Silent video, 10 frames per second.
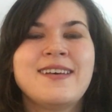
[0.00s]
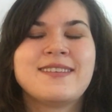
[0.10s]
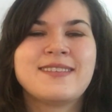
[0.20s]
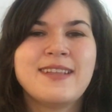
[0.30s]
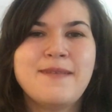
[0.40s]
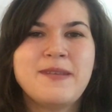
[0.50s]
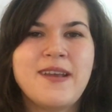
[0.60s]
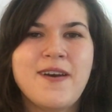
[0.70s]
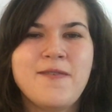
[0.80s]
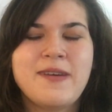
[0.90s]
So let me
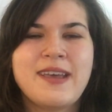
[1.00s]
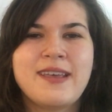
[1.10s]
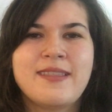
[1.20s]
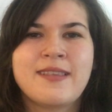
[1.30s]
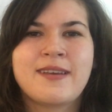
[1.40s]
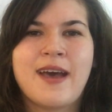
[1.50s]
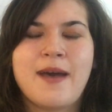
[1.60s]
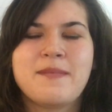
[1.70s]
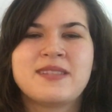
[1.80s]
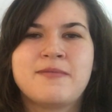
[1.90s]
know in the
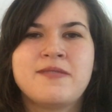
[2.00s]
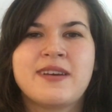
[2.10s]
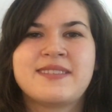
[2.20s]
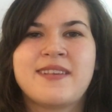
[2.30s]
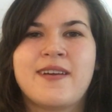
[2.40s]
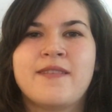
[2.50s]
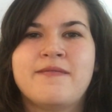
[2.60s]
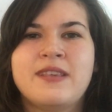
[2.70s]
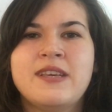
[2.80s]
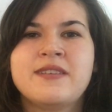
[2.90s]
comments what you guys thought
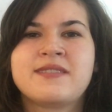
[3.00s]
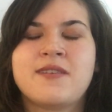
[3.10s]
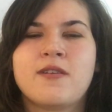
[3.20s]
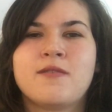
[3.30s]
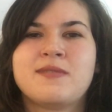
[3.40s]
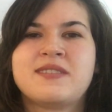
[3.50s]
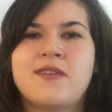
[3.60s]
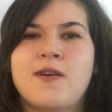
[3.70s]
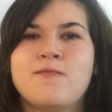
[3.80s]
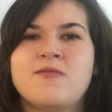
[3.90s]
of the Solo a
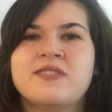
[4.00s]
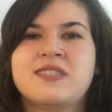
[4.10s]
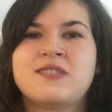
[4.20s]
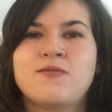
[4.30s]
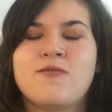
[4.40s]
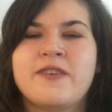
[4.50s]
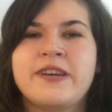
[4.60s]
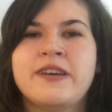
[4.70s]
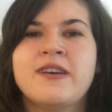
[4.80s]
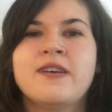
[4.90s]
Star Wars
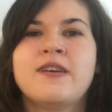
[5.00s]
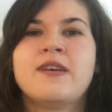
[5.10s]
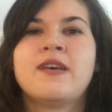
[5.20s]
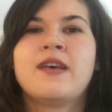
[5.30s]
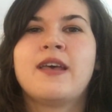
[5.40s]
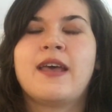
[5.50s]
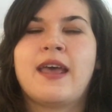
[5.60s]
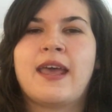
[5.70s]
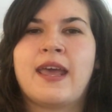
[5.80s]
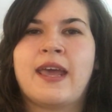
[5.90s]
Story.
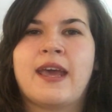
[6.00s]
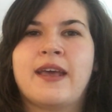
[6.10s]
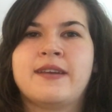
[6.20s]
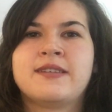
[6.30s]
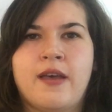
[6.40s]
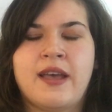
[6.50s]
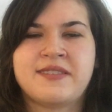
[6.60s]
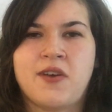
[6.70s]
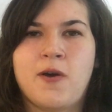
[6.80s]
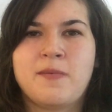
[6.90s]
And
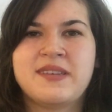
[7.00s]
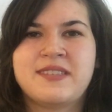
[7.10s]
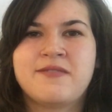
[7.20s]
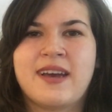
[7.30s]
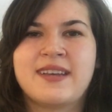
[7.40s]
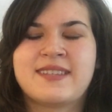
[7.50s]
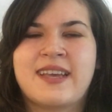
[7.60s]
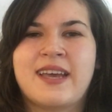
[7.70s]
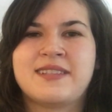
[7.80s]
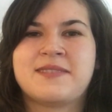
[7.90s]
as always, you guys
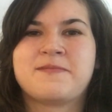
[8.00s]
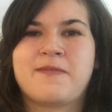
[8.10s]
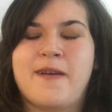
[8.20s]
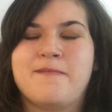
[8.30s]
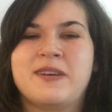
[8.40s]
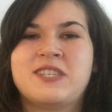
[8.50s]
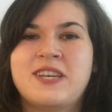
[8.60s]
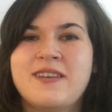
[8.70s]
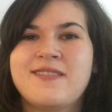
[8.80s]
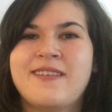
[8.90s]
can subscribe to my
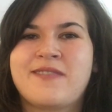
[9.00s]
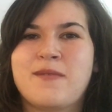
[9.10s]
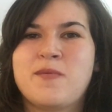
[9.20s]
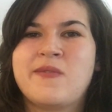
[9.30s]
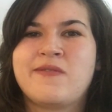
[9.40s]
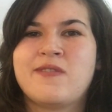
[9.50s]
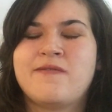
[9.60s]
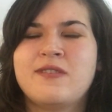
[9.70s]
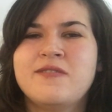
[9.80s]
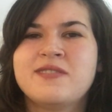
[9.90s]
channel. I've got more movie
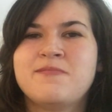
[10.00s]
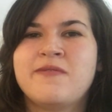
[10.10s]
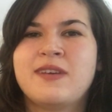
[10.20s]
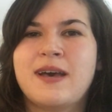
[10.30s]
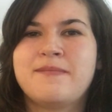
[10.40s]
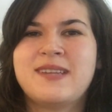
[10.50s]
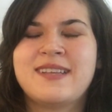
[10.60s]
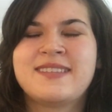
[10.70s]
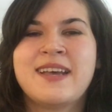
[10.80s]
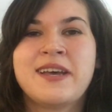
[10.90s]
reviews, movie
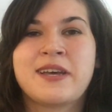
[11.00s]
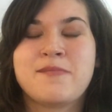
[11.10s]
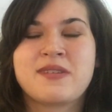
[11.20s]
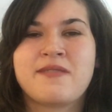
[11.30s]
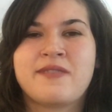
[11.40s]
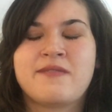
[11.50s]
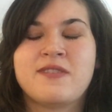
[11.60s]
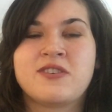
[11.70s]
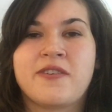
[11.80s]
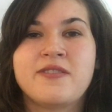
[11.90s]
updates, coming every
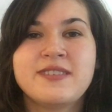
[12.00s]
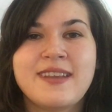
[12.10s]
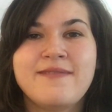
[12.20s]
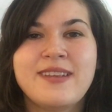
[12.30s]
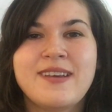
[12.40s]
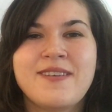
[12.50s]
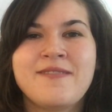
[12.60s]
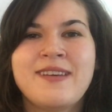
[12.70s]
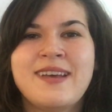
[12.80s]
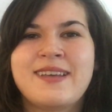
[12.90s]
Virtual Thursday
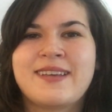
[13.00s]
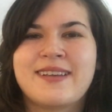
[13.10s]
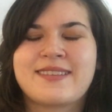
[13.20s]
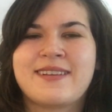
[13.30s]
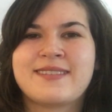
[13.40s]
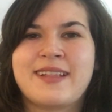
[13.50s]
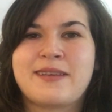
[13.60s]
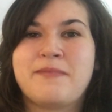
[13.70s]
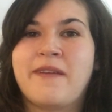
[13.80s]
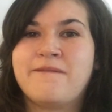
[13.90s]
video. You guys can also
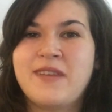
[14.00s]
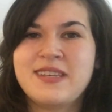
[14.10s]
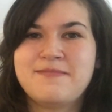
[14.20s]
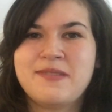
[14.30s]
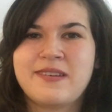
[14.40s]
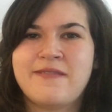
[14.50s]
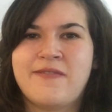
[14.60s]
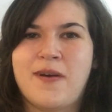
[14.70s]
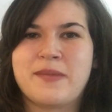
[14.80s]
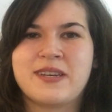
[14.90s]
like me on Facebook and
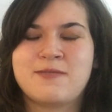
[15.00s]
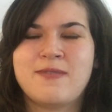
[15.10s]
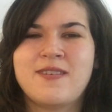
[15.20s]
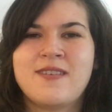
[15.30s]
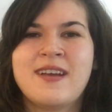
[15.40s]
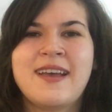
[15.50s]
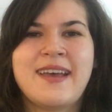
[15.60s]
follow me on Twitter.